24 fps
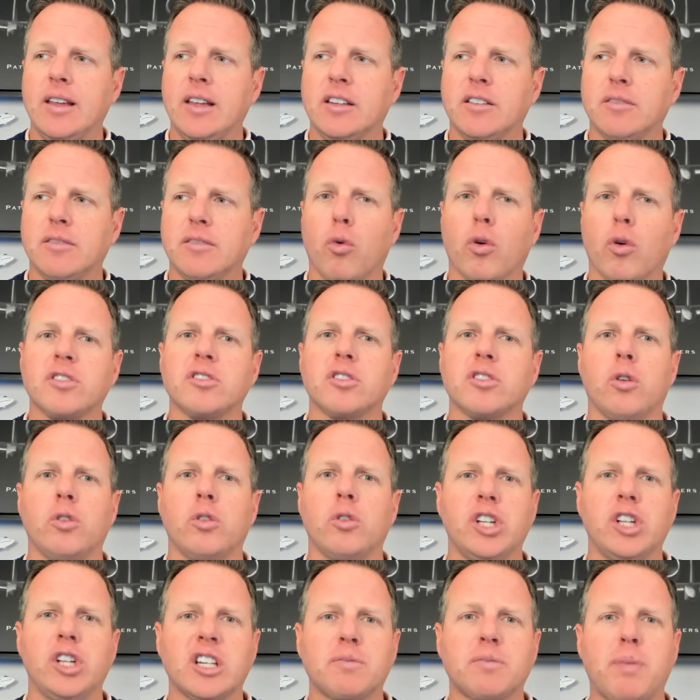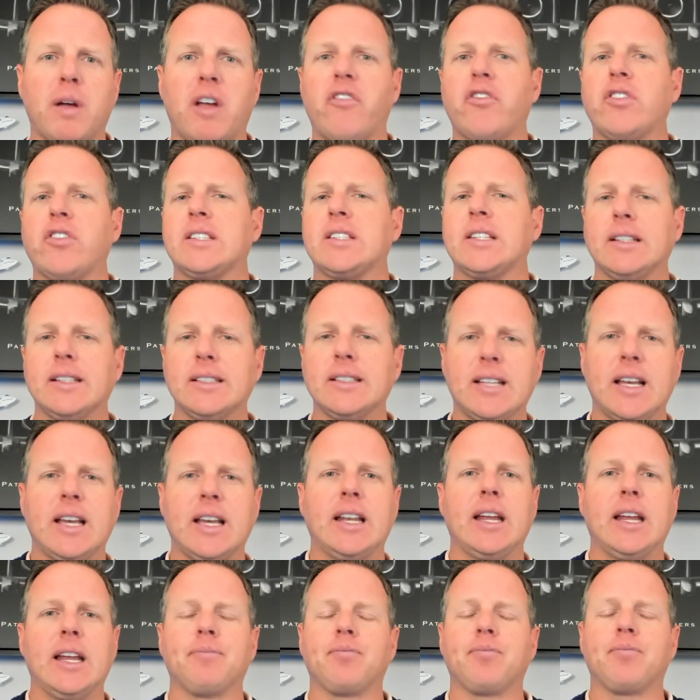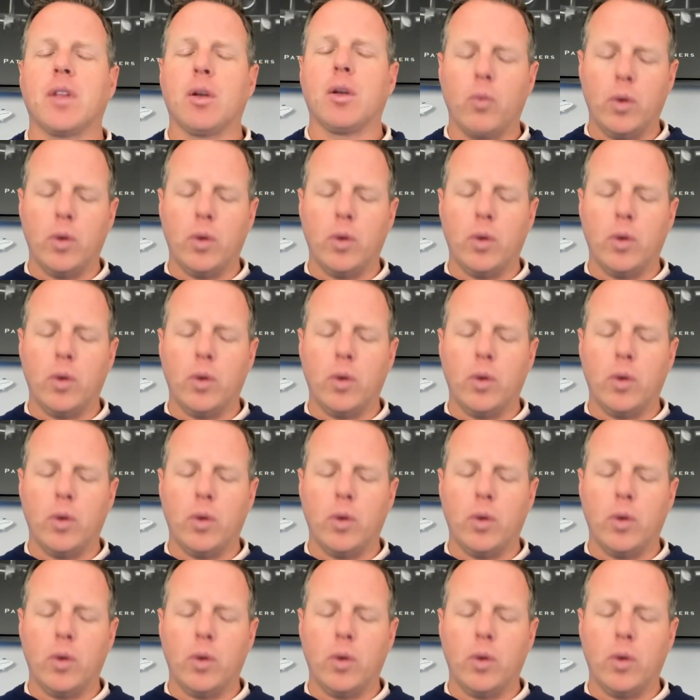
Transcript: It's more so just by facilitating.